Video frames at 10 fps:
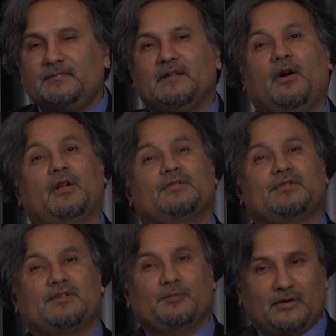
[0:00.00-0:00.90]
also
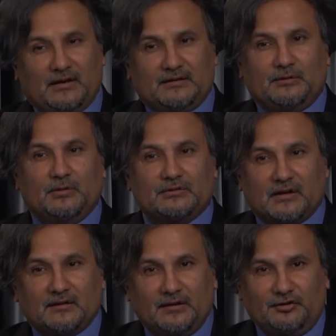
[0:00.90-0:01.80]
simulate those
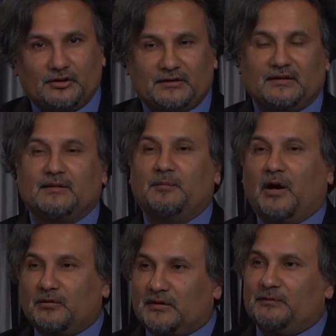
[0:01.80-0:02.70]
conditions in the
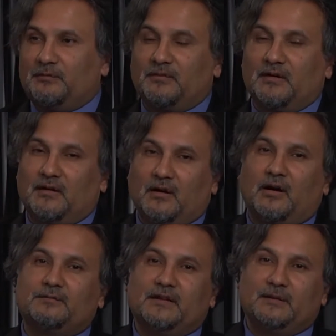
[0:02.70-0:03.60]
boundary
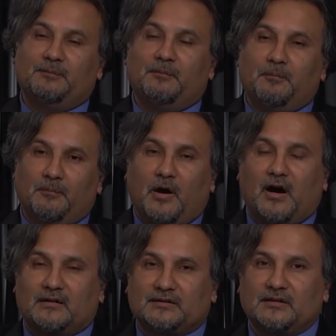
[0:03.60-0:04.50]
of the
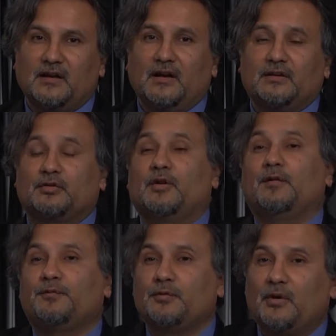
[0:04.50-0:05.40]
box. So,
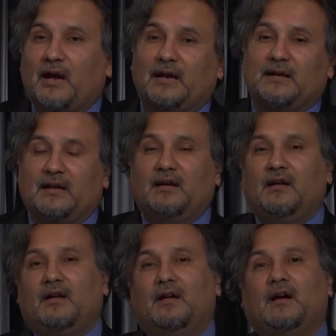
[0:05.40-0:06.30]
if you had a
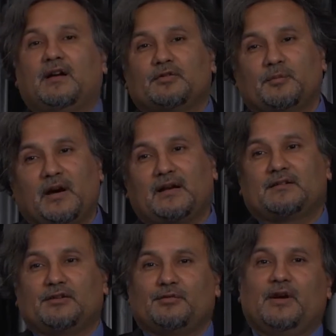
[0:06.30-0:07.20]
isobaric
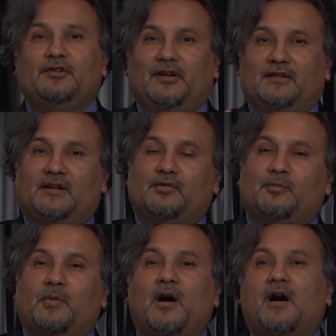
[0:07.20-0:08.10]
situation, then your
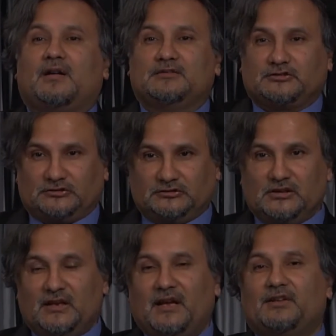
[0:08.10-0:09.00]
box
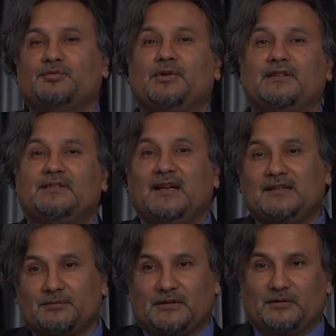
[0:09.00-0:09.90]
has to
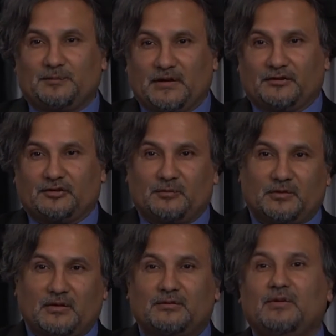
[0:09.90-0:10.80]
adjust with the pressure,
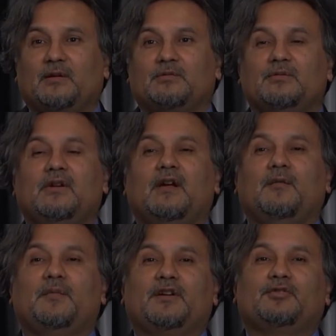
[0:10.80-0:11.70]
because you have to
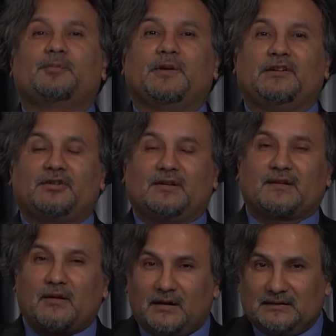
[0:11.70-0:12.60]
make sure pressure is
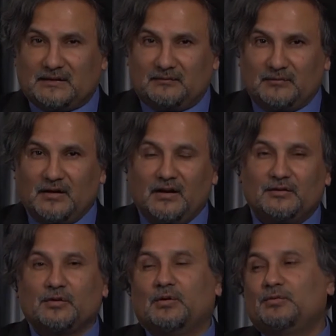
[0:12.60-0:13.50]
constant.
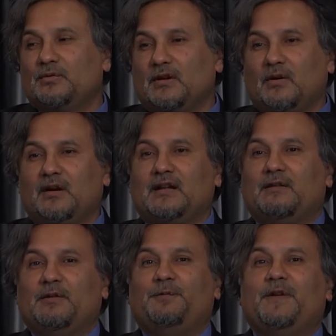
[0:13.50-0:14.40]
So, you cannot
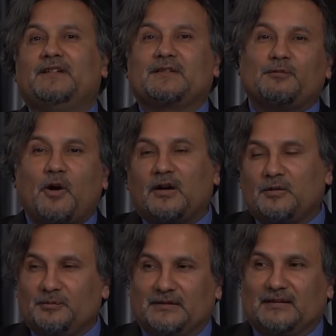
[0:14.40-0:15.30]
have a fixed
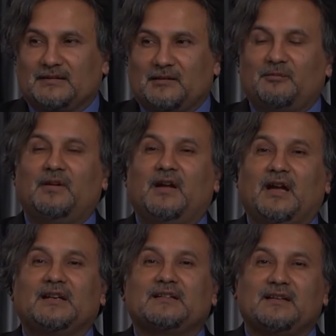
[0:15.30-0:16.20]
volume system
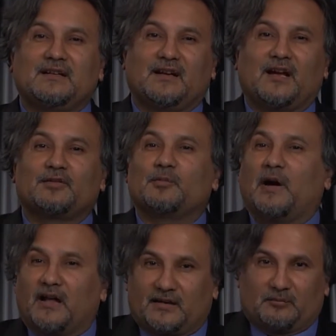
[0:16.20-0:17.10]
and create an
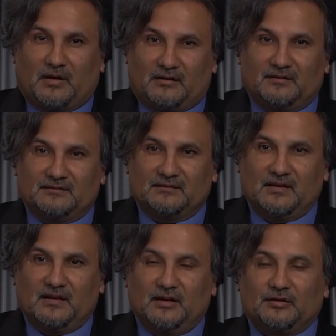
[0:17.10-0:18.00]
isobaric model.
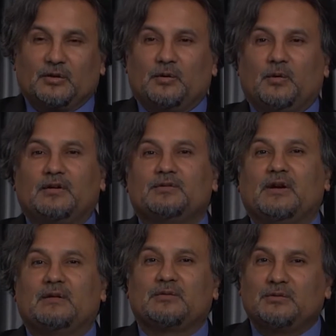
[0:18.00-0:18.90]
So, what you
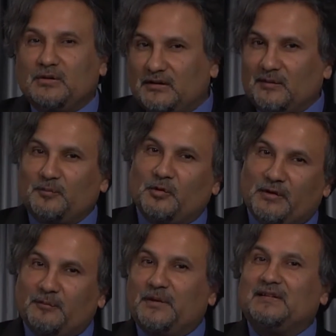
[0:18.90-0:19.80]
have to do is a
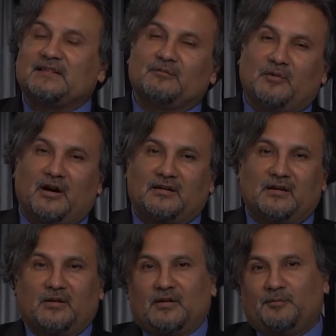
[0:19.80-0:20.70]
moving piston
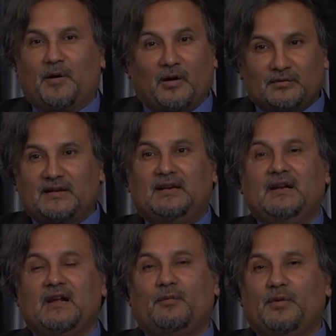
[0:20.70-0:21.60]
model or boundary
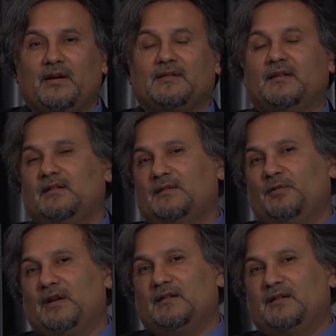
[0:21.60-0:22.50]
where
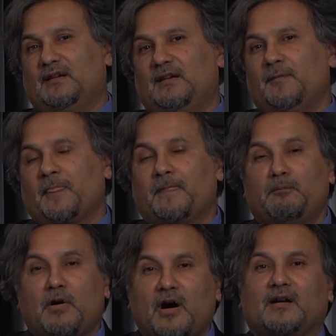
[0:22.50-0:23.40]
the
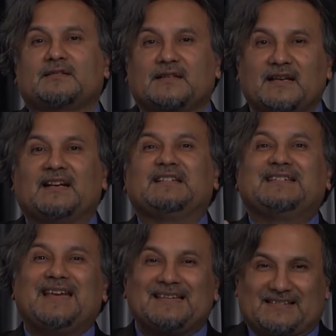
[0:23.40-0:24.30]
box can
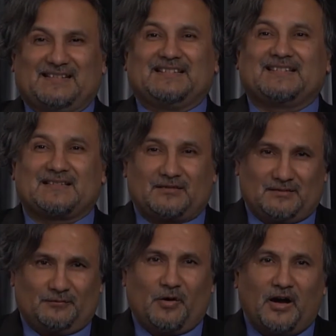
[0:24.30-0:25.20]
adjust its
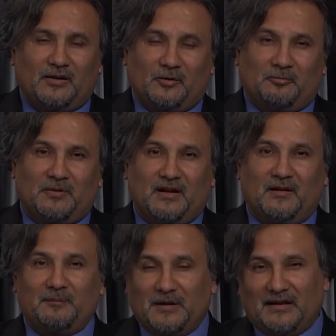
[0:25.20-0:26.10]
volume
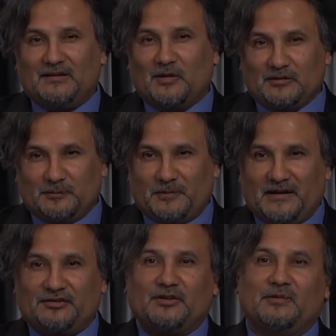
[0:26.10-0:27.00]
based on the
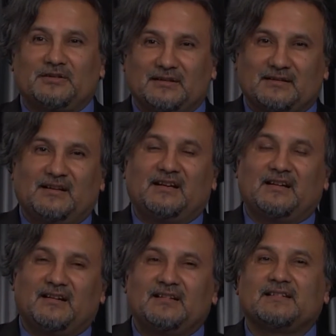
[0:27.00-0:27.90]
pressure which is
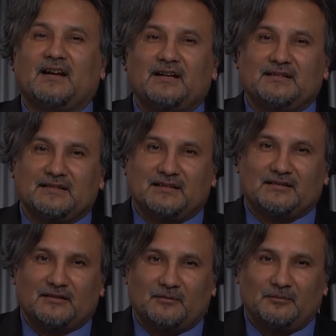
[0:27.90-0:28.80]
created inside the
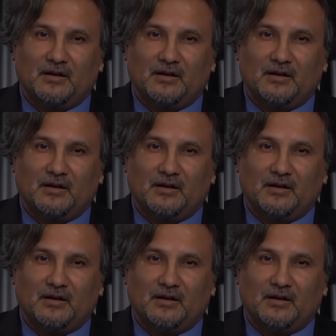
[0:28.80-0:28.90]
system